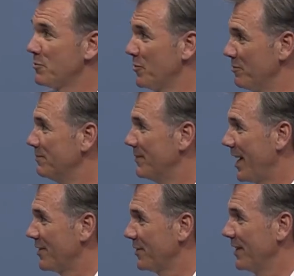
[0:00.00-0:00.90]
room.
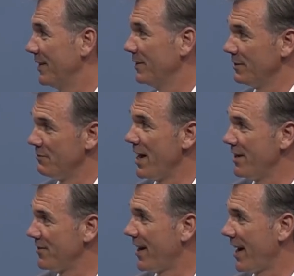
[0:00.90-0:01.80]
Actually, the, the,
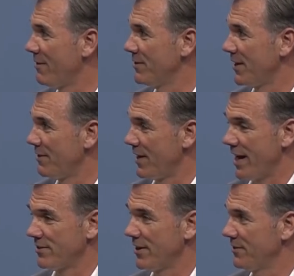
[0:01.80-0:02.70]
advantage I have is I have
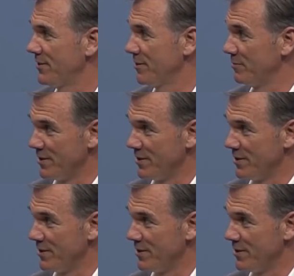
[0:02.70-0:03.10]
access to